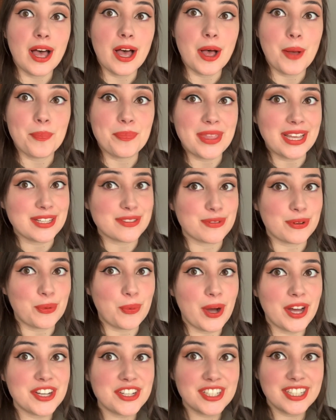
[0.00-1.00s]
Thanks for
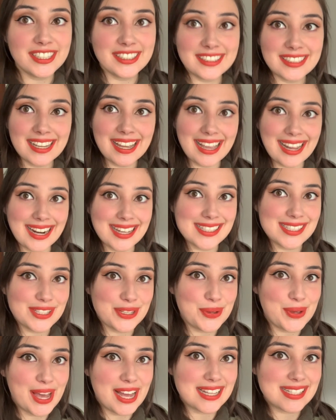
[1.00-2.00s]
watching, and I'll see you
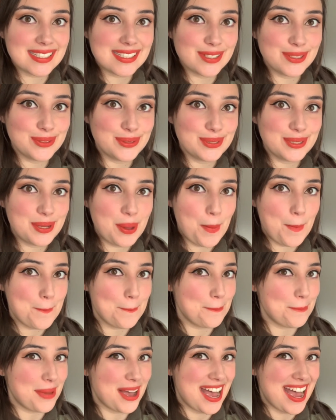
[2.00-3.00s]
guys soon.
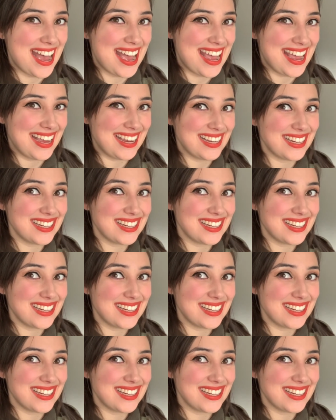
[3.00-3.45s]
Bye.